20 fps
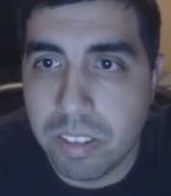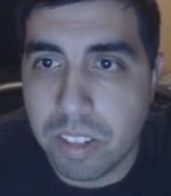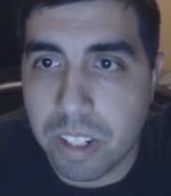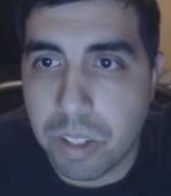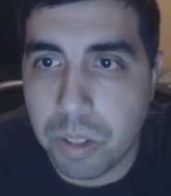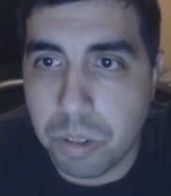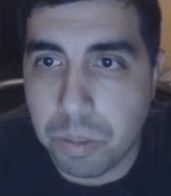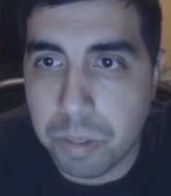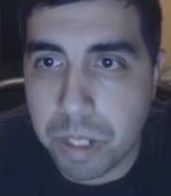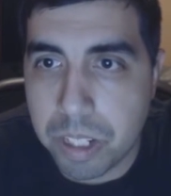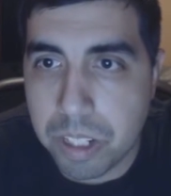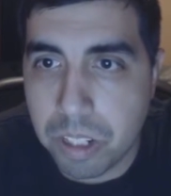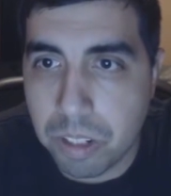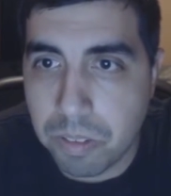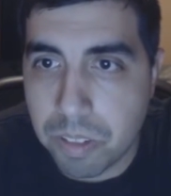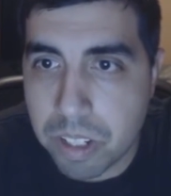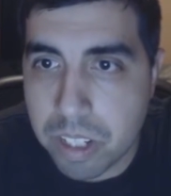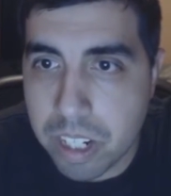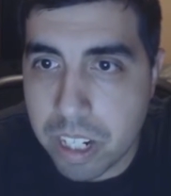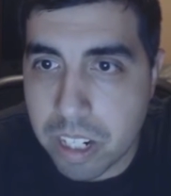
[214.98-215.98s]
So I told
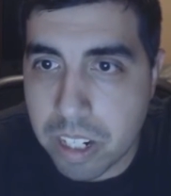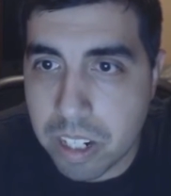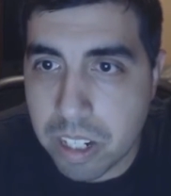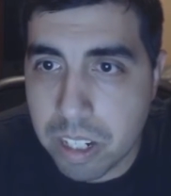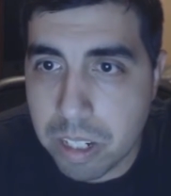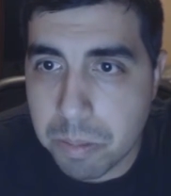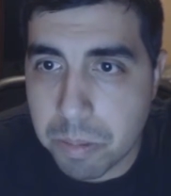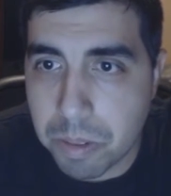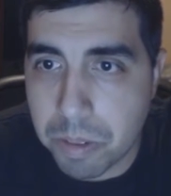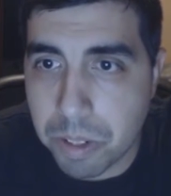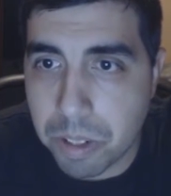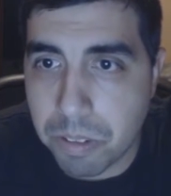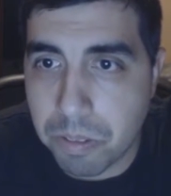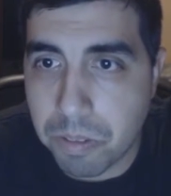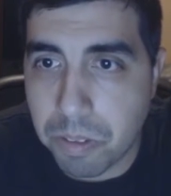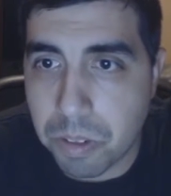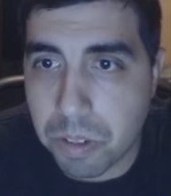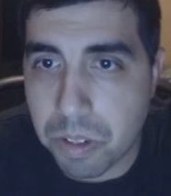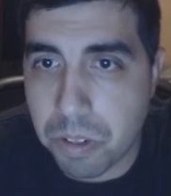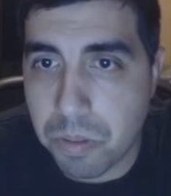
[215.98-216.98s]
myself to stay calm during the
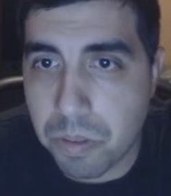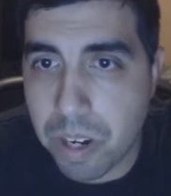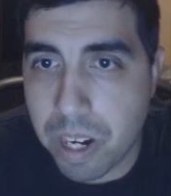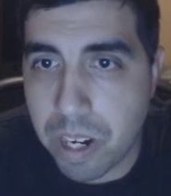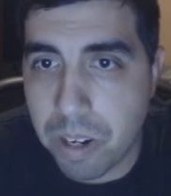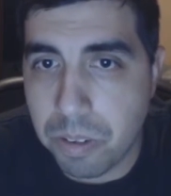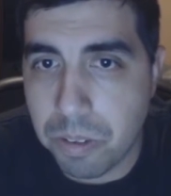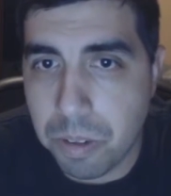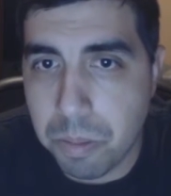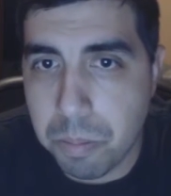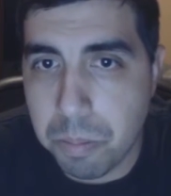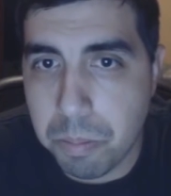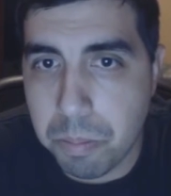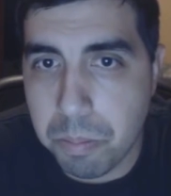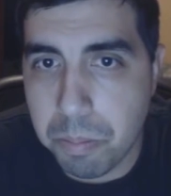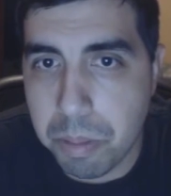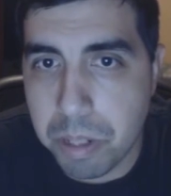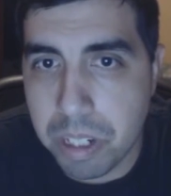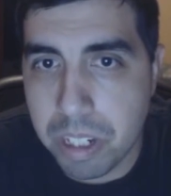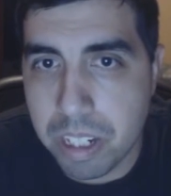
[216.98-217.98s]
first round,
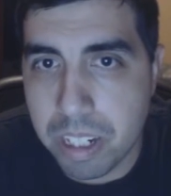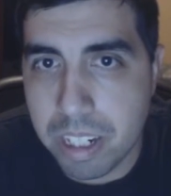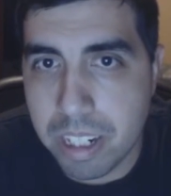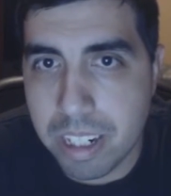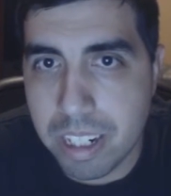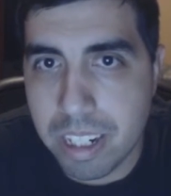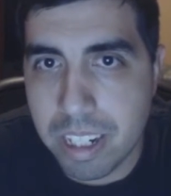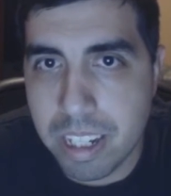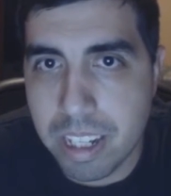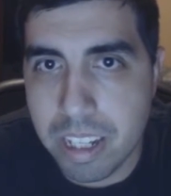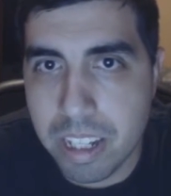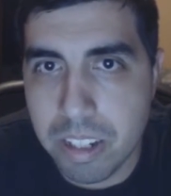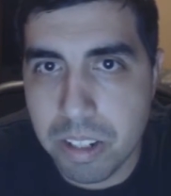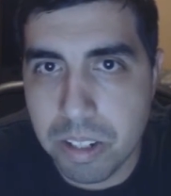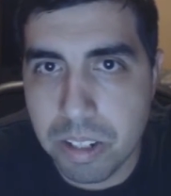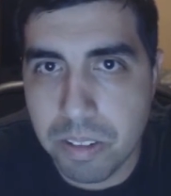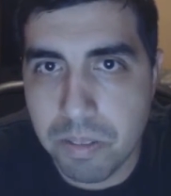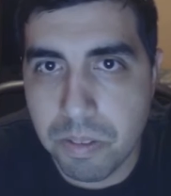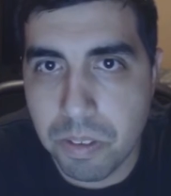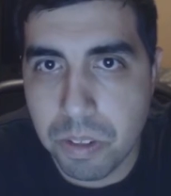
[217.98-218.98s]
but
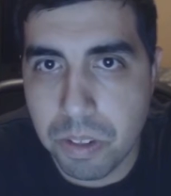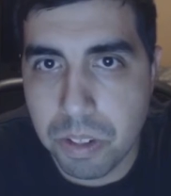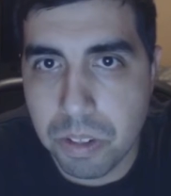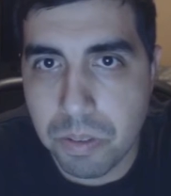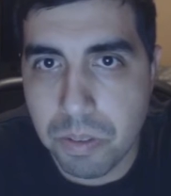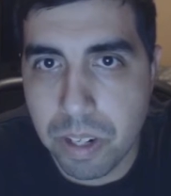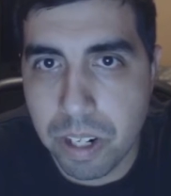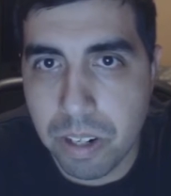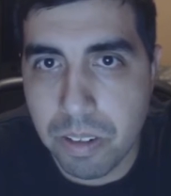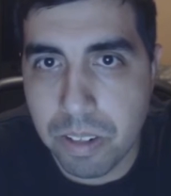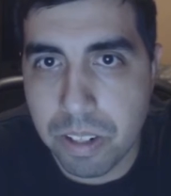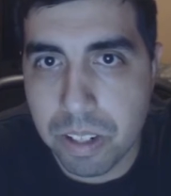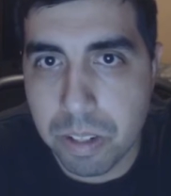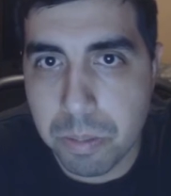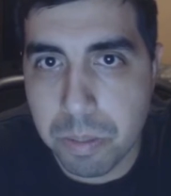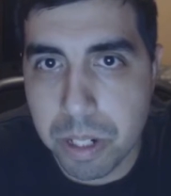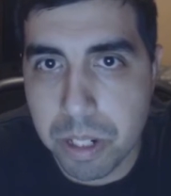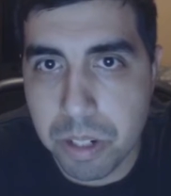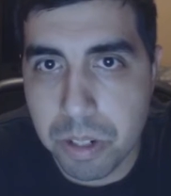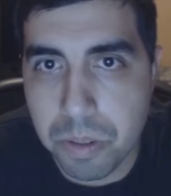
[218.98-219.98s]
this first round is
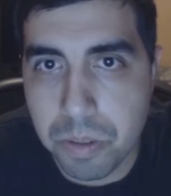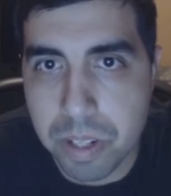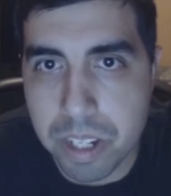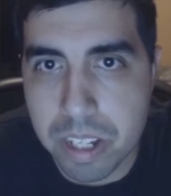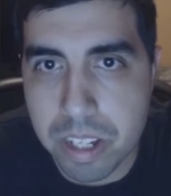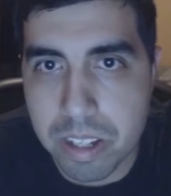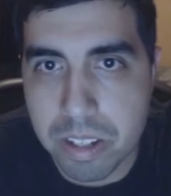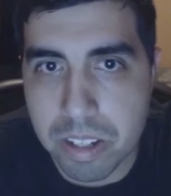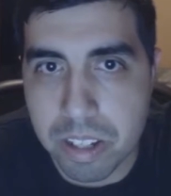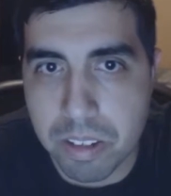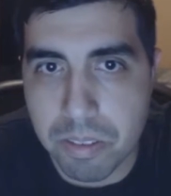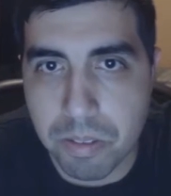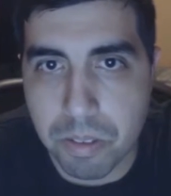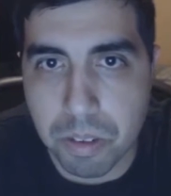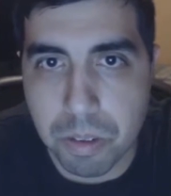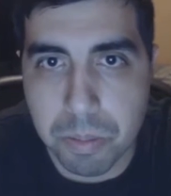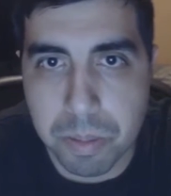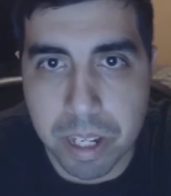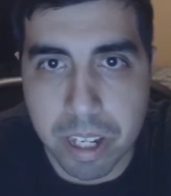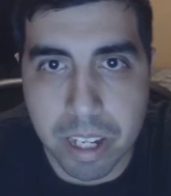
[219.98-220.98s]
a bit too easy
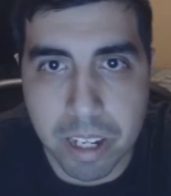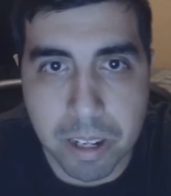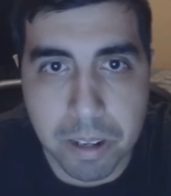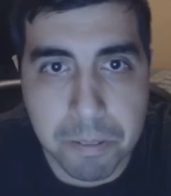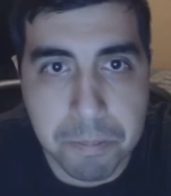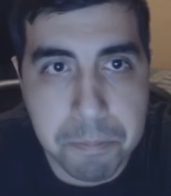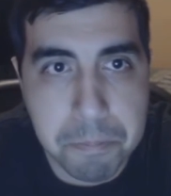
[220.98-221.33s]
for me.